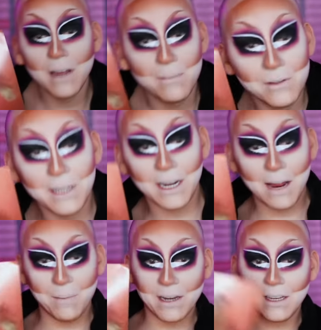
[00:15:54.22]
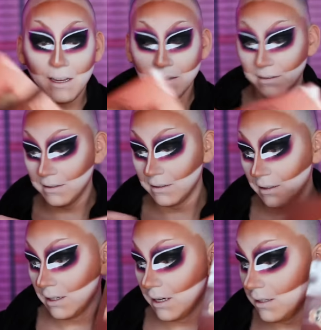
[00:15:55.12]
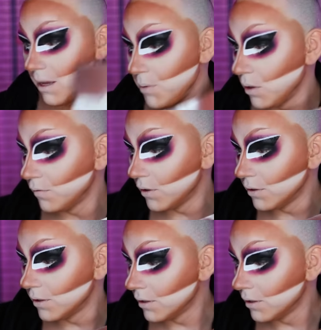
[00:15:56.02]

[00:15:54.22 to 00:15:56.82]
me, I'm using an eight by 10. Isn't that beautiful?